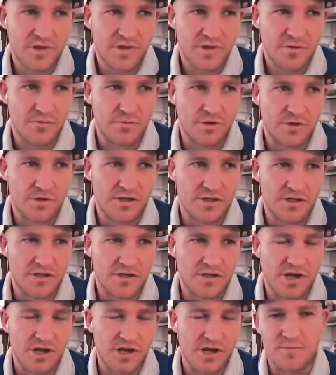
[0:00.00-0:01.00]
really
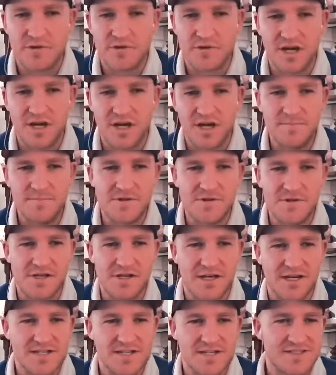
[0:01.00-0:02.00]
opened up the East, and then you
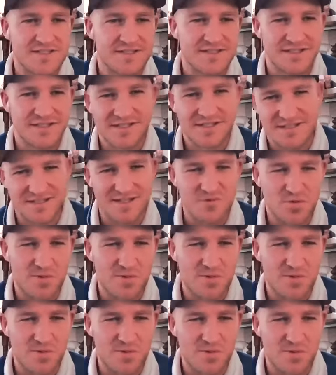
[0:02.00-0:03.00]
see more people going over
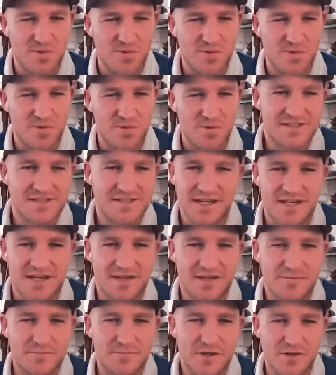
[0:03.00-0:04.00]
there. So it's
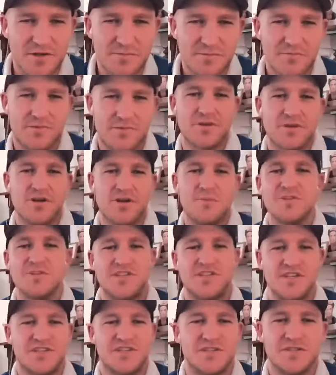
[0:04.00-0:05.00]
the
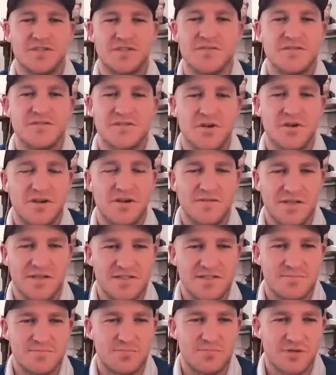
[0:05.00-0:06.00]
competition side of it
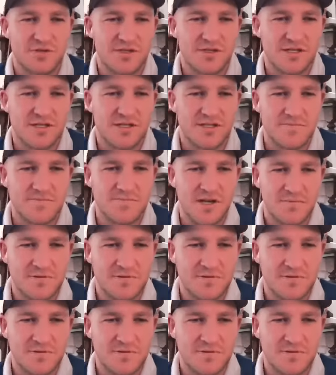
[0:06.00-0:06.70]
is brilliant at the moment.